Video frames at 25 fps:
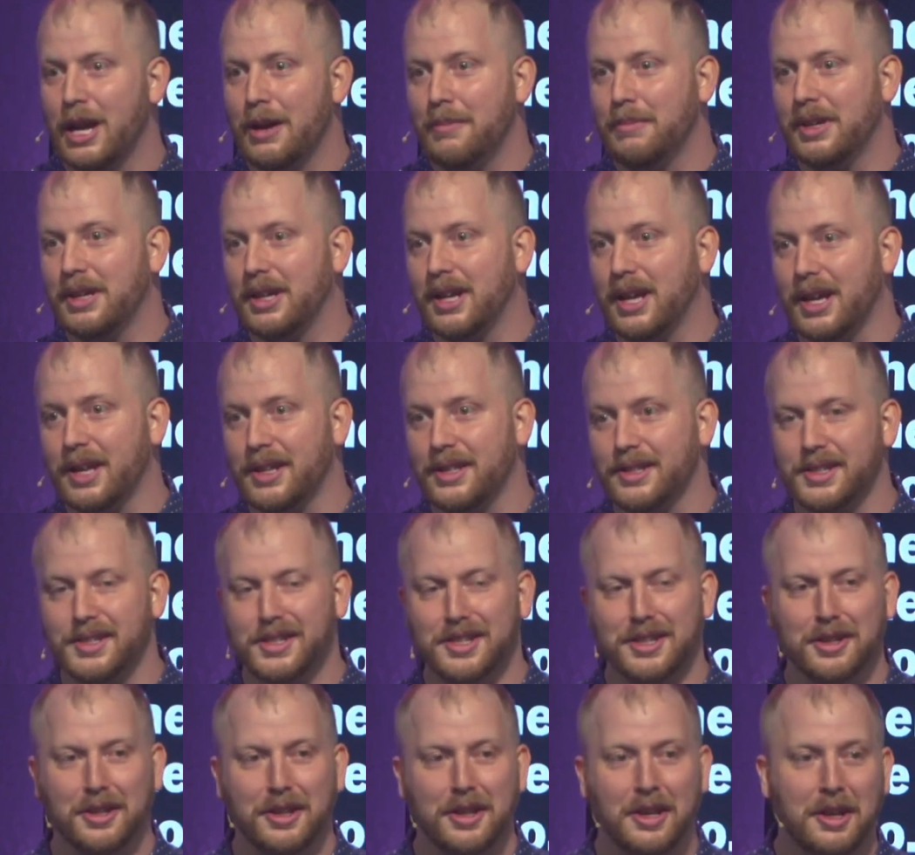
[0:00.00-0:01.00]
because
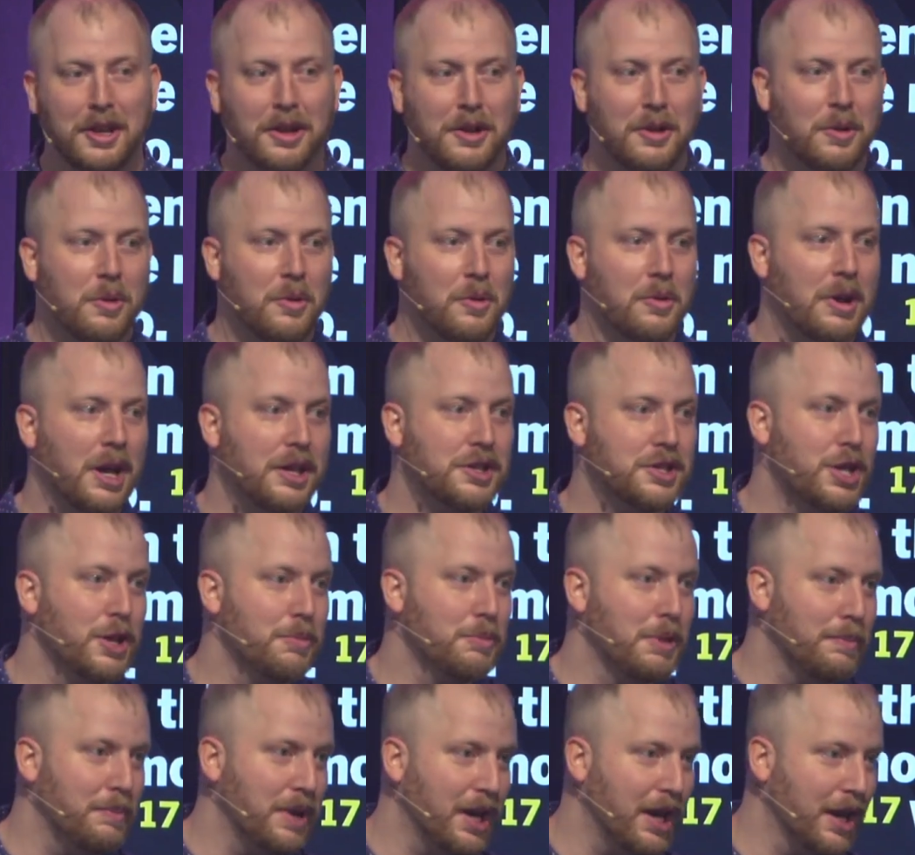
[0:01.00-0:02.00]
as
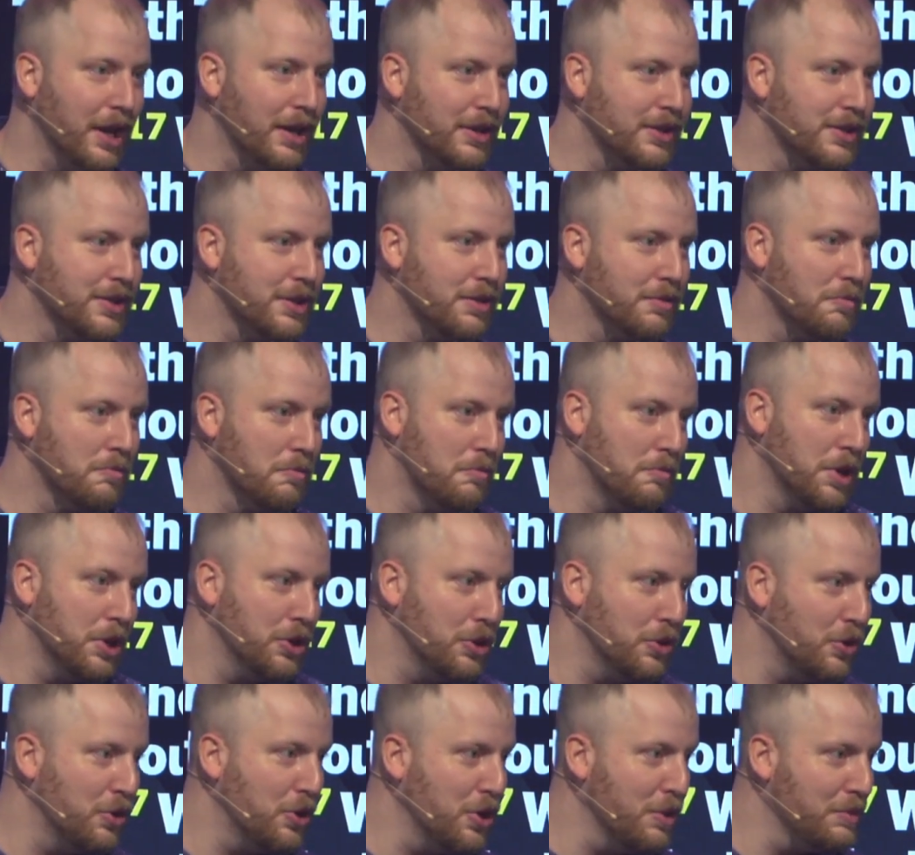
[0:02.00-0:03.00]
human beings, we
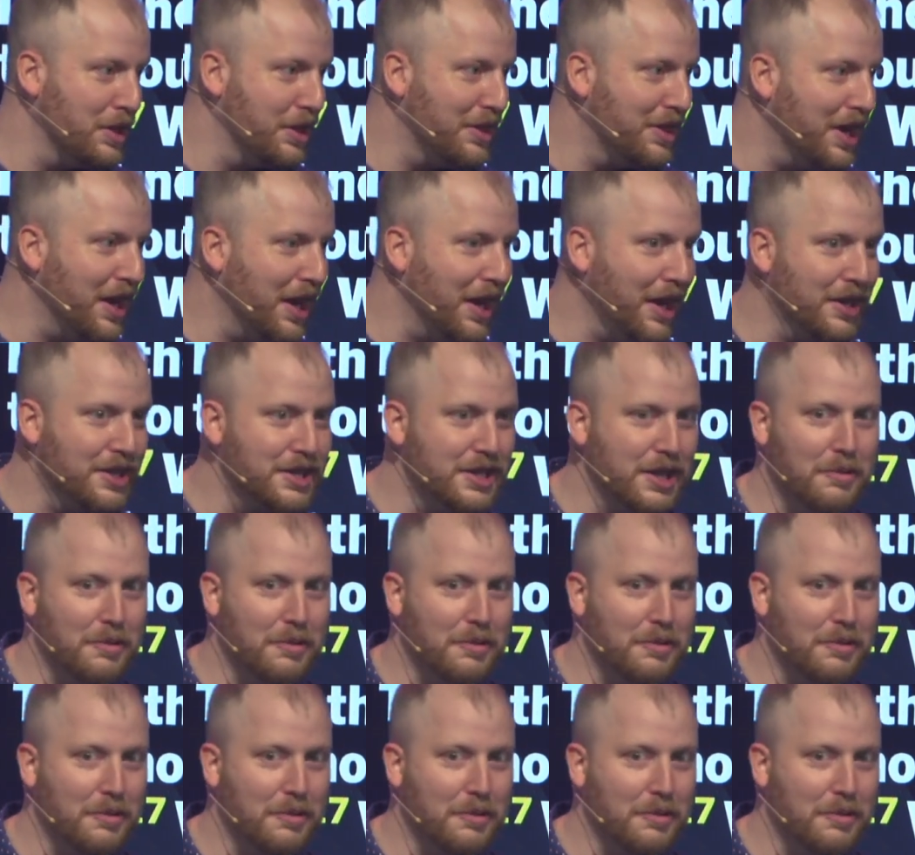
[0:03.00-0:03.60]
do human things.